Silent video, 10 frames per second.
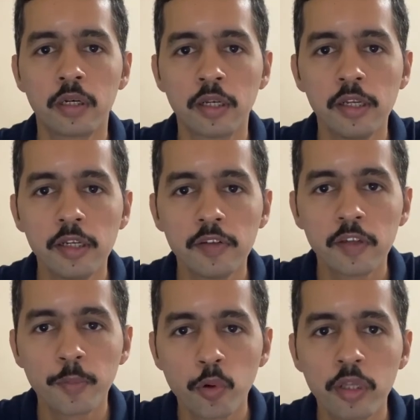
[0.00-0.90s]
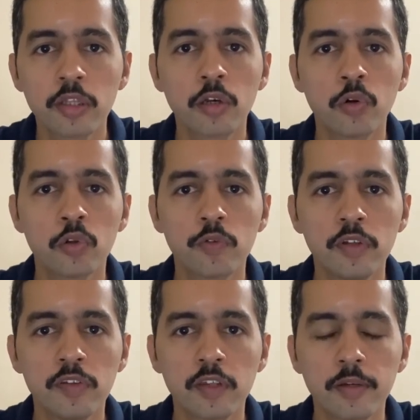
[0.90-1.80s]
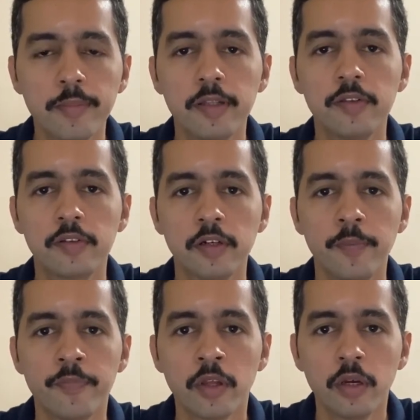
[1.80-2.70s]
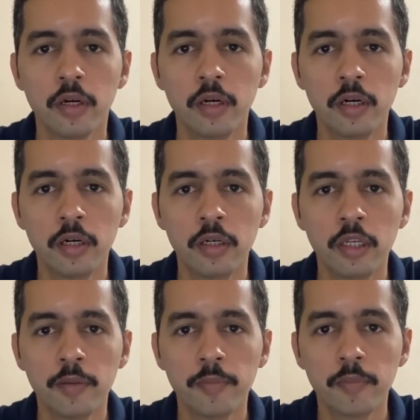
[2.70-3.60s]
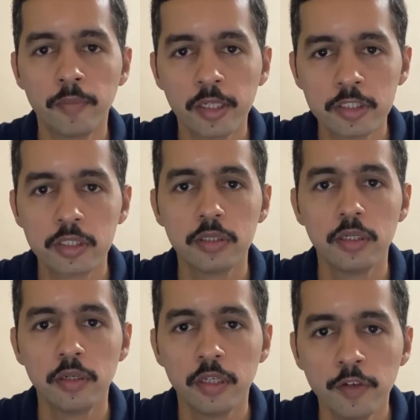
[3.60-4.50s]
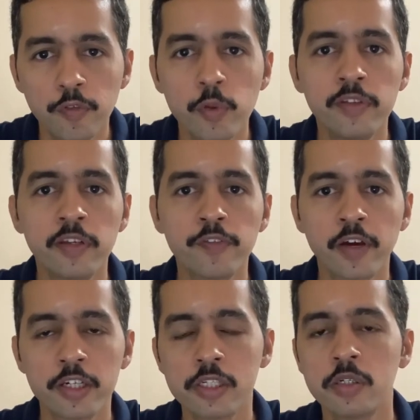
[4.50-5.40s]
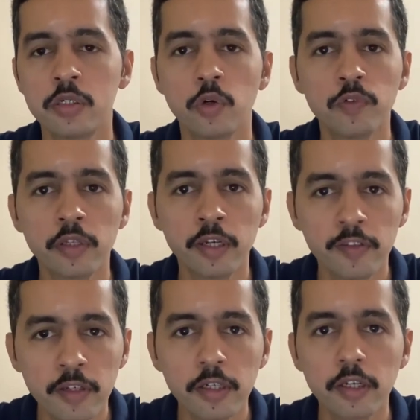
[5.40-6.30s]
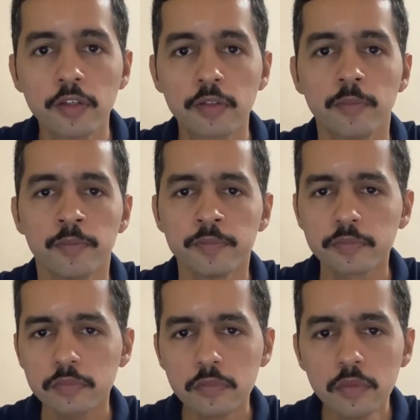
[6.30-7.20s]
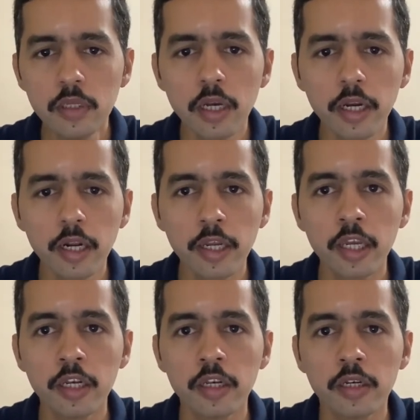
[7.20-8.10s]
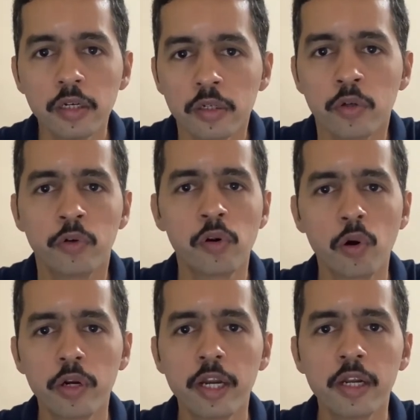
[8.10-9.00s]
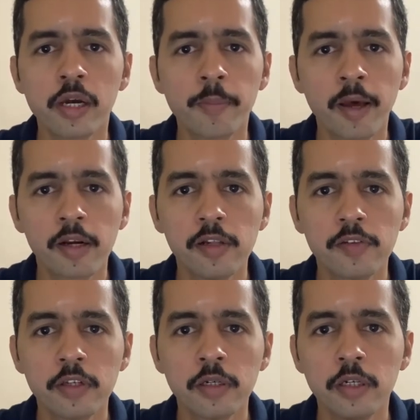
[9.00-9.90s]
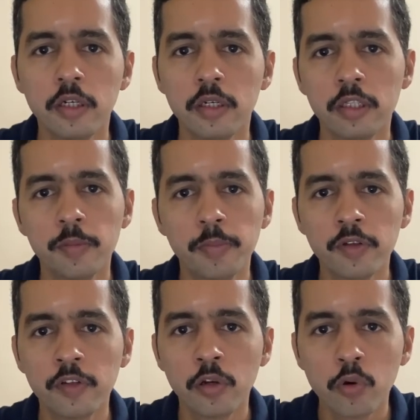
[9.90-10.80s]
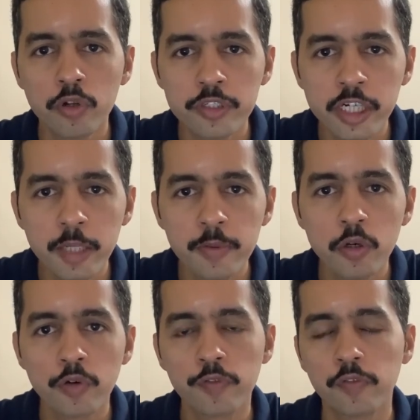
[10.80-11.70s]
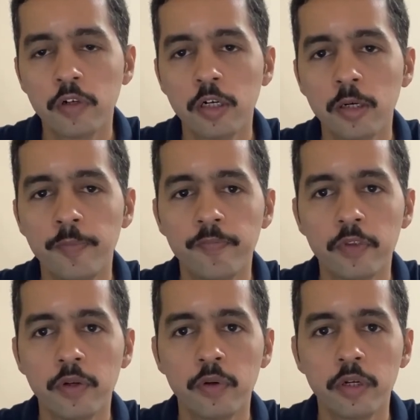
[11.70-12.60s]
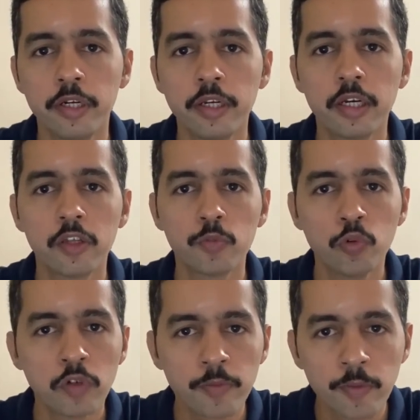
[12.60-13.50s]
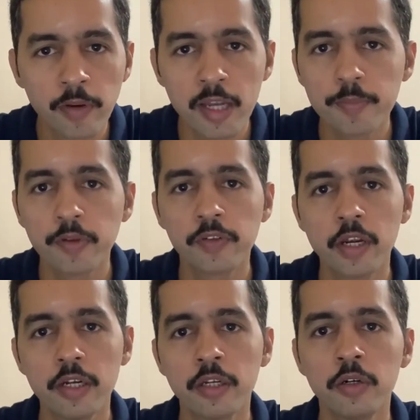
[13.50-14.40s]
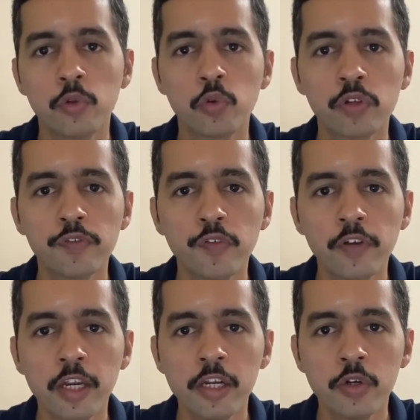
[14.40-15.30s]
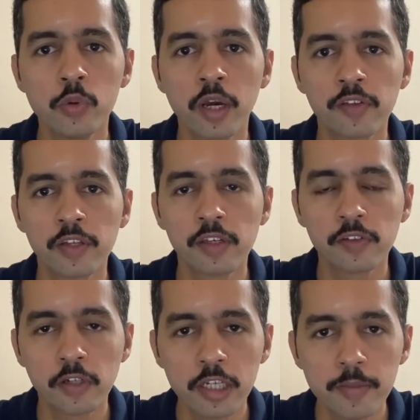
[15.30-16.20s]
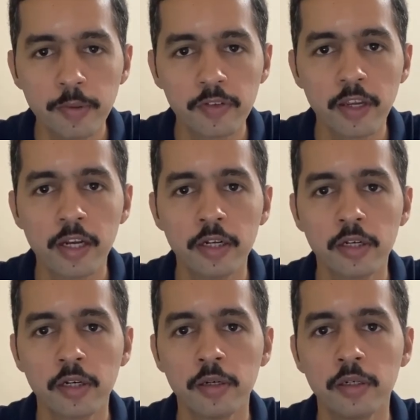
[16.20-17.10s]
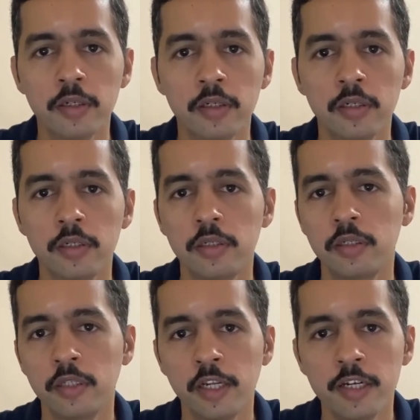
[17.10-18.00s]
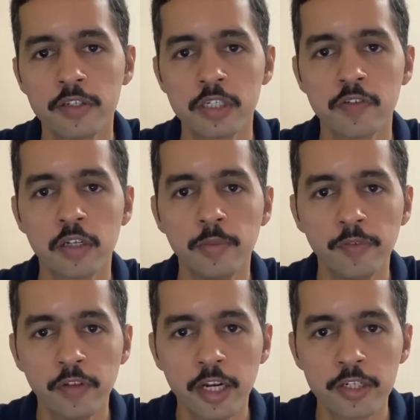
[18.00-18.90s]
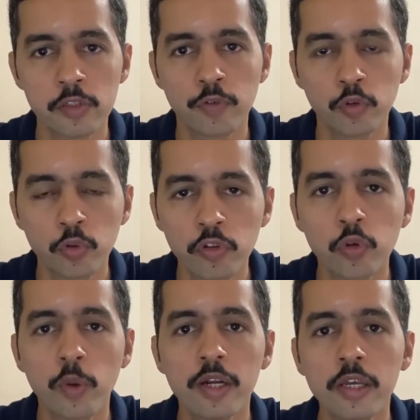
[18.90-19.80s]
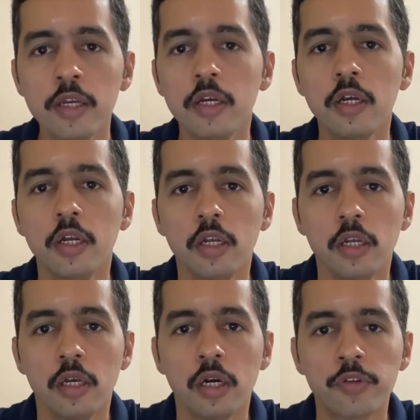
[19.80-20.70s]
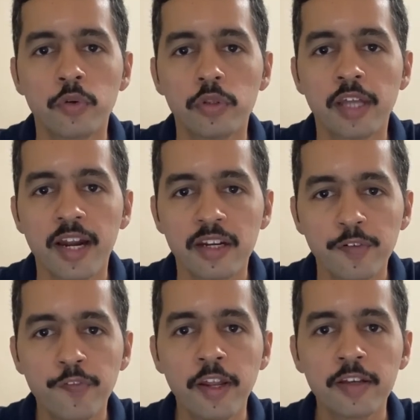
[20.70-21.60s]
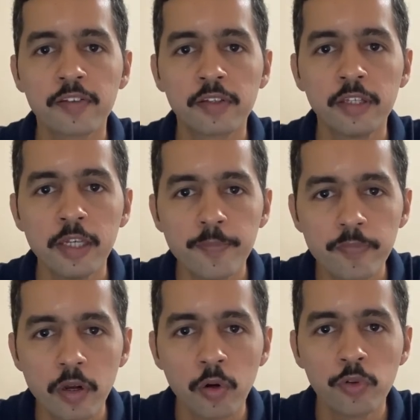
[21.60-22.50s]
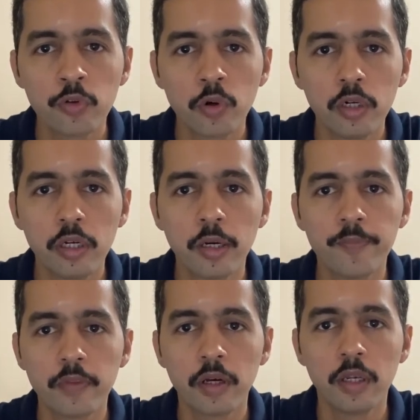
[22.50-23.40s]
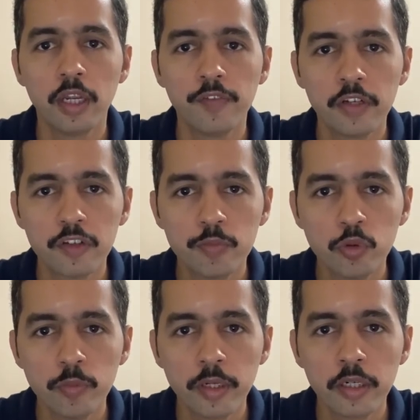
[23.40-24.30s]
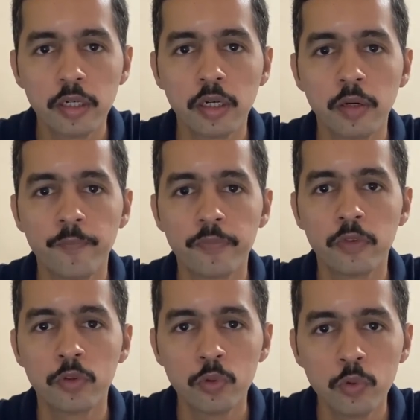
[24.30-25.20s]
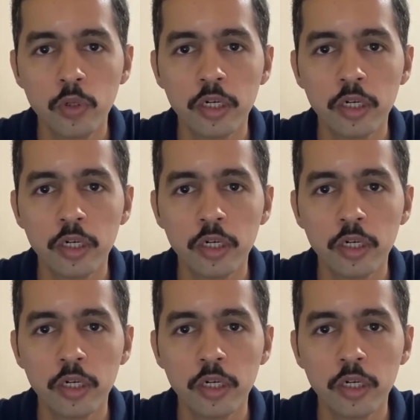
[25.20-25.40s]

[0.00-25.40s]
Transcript: clearly supporting the growth of these segments in a much influencing fashion over the recent years. And again, to draw data parallels here, the personal loan to GDP of India has moved up from 9% in 2015 to as high as 13%, the latest available financials of 2020. So that reflects the household leverage movement through